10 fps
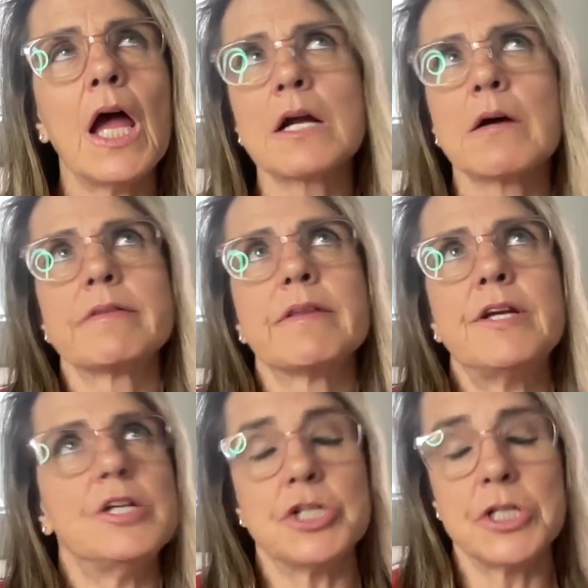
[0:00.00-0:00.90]
going that
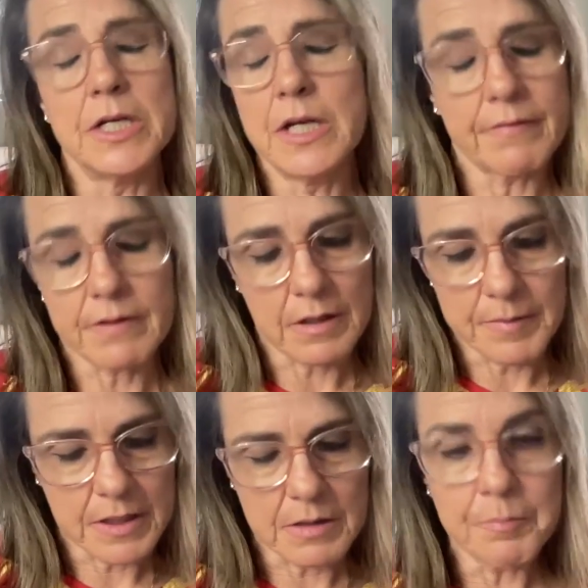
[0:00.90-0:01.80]
he should never
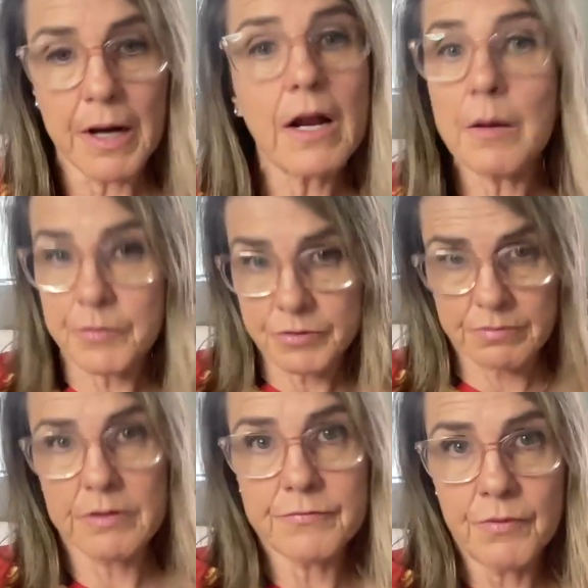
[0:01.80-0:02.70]
come here, but I was
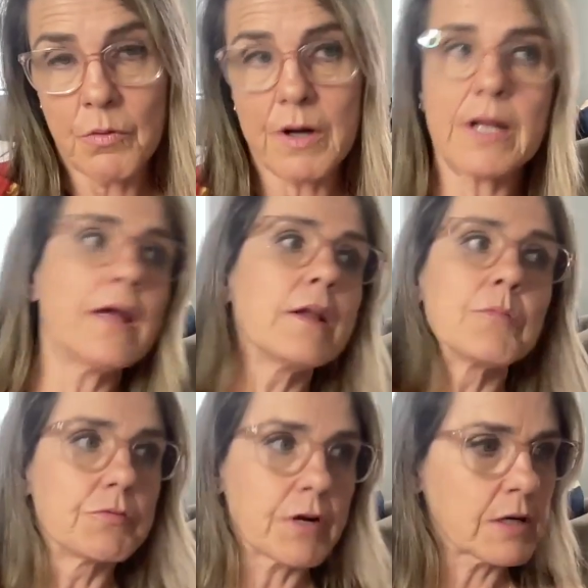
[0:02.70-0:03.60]
thrilled for it
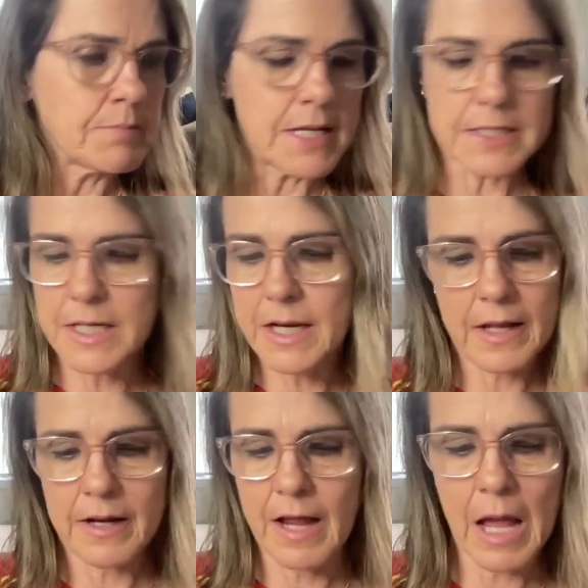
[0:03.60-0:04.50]
and would recommend it
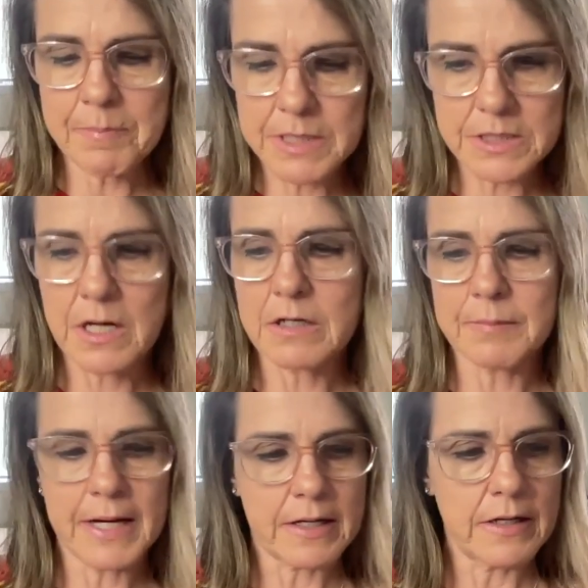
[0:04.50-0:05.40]
and happy to talk
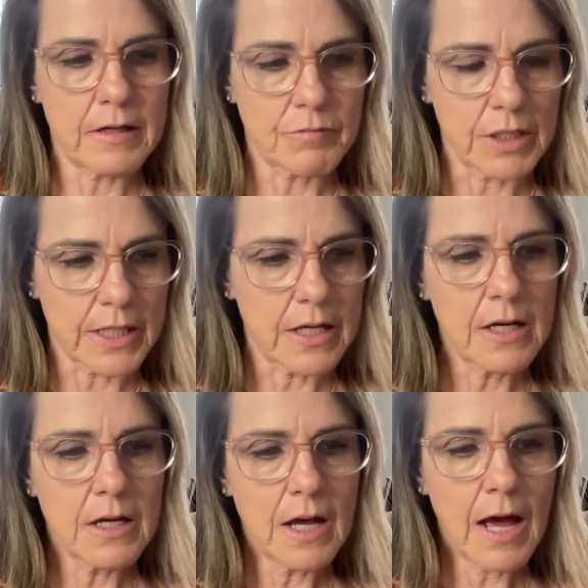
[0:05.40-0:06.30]
about it and really
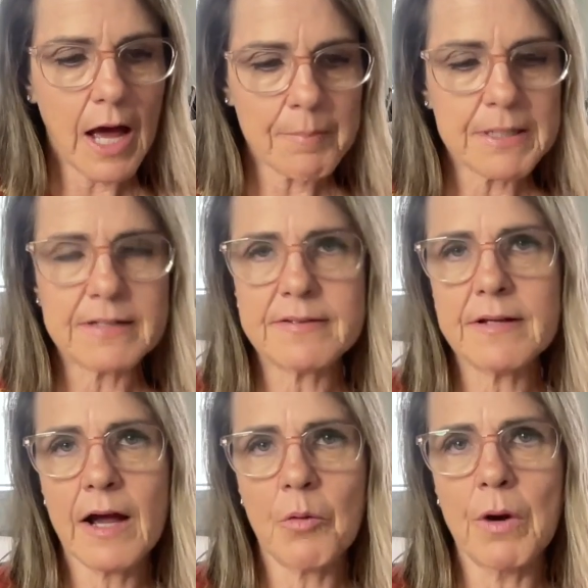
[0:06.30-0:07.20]
happy to
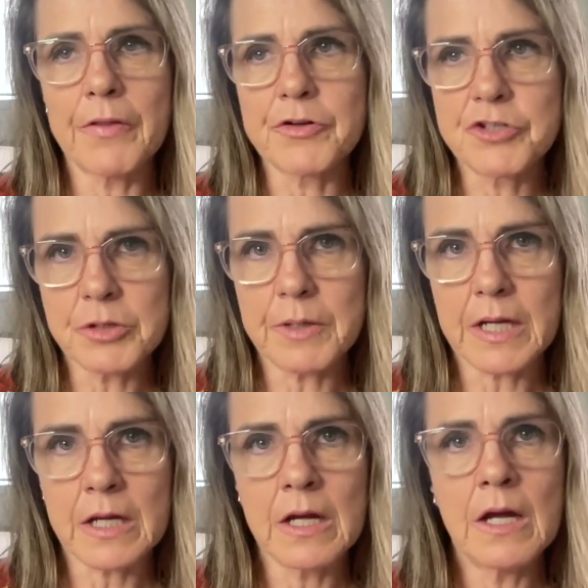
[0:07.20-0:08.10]
see how well they're
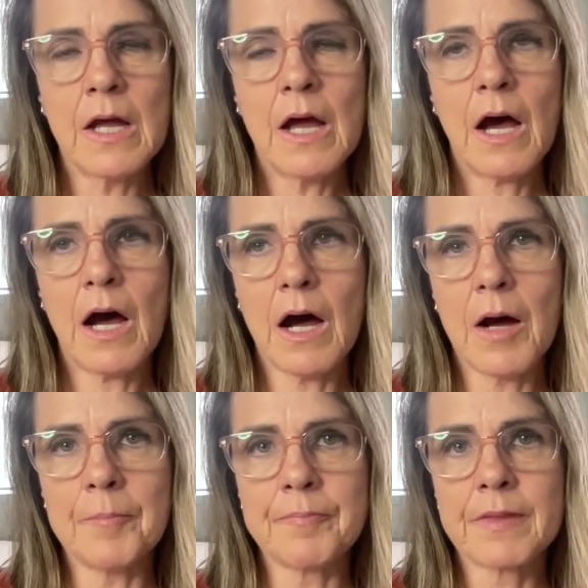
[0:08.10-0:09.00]
doing.
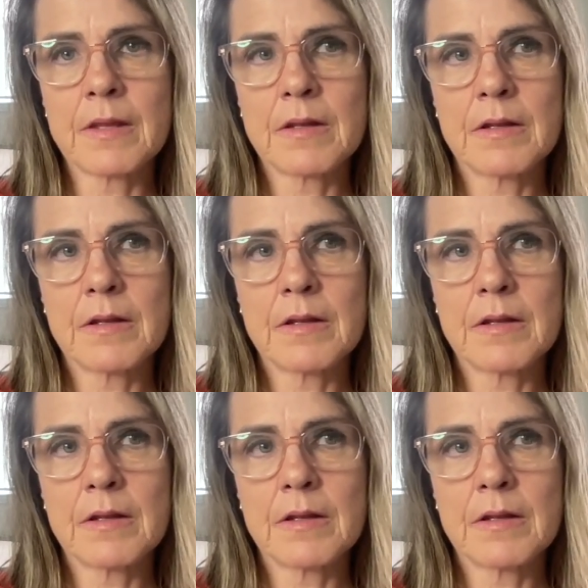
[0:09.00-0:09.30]
And